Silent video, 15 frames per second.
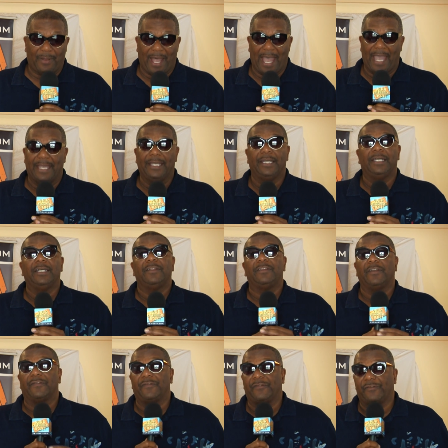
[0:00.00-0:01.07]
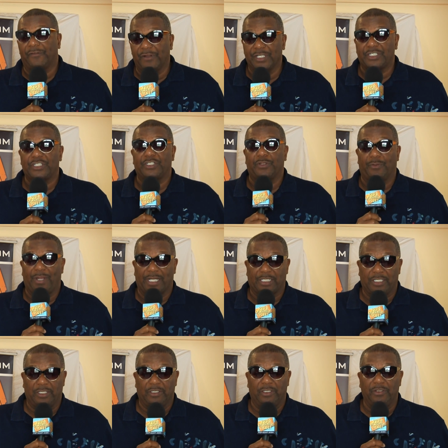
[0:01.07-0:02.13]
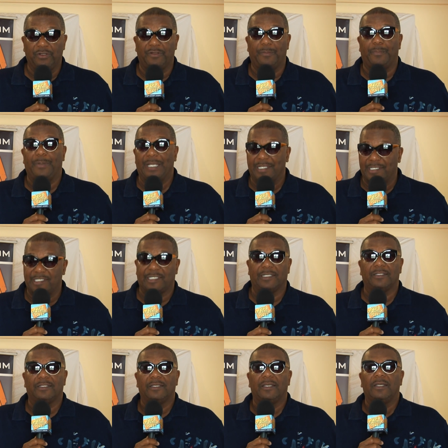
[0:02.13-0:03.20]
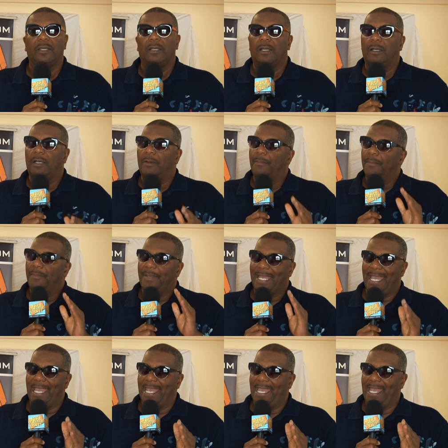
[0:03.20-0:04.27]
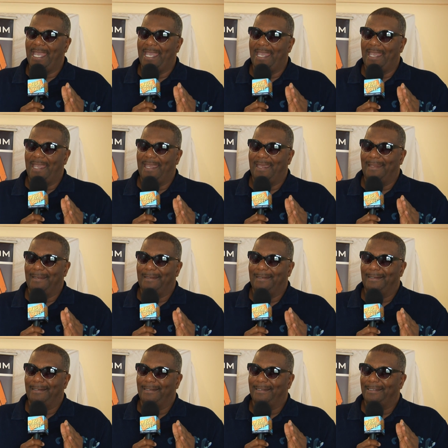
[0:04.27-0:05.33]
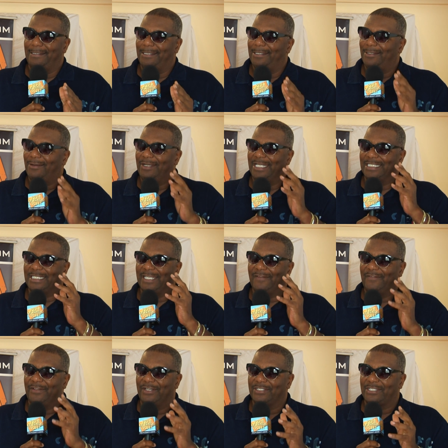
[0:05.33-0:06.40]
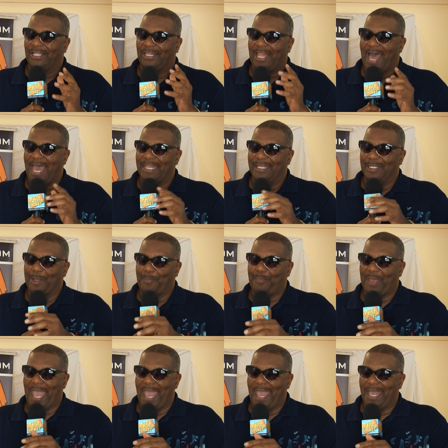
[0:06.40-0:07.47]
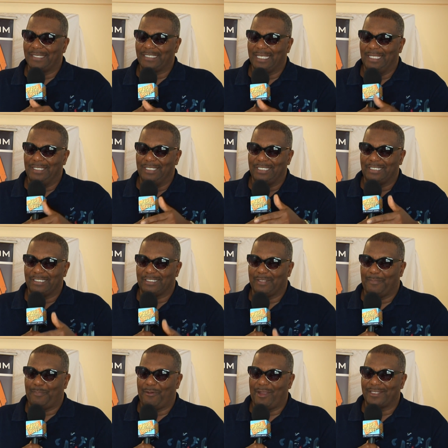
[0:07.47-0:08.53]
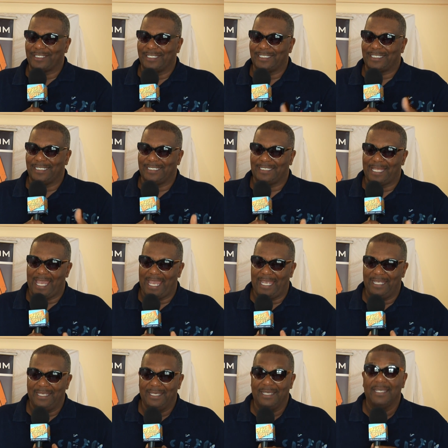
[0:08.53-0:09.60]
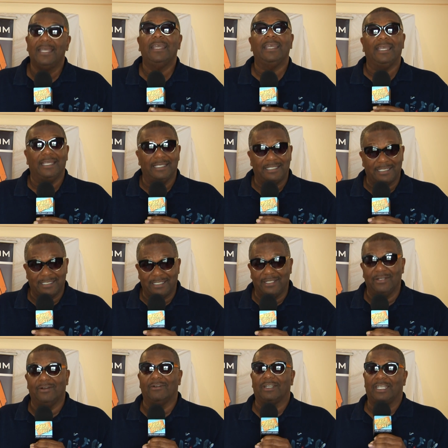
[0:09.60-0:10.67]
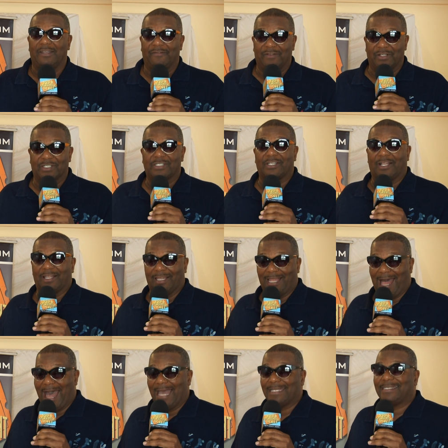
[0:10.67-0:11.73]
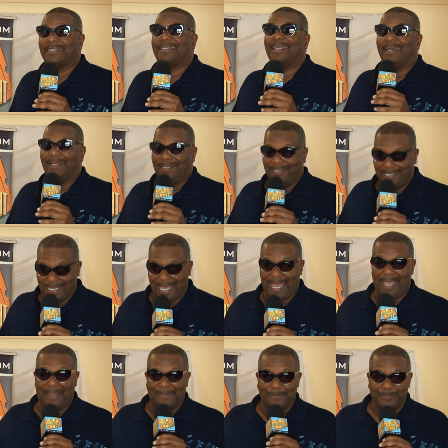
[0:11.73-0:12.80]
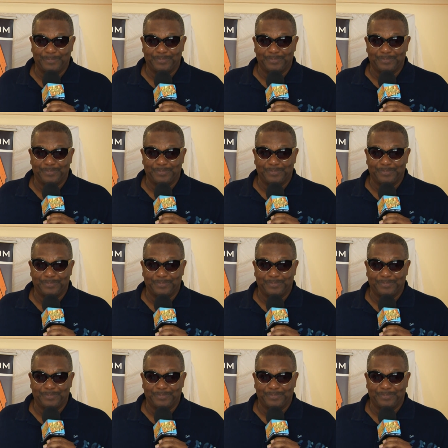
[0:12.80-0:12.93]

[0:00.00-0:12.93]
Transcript: by the French director, Luc Besson. Man, you know, he's given us a lot in the past, and this is the present today. He's still giving us a lot today.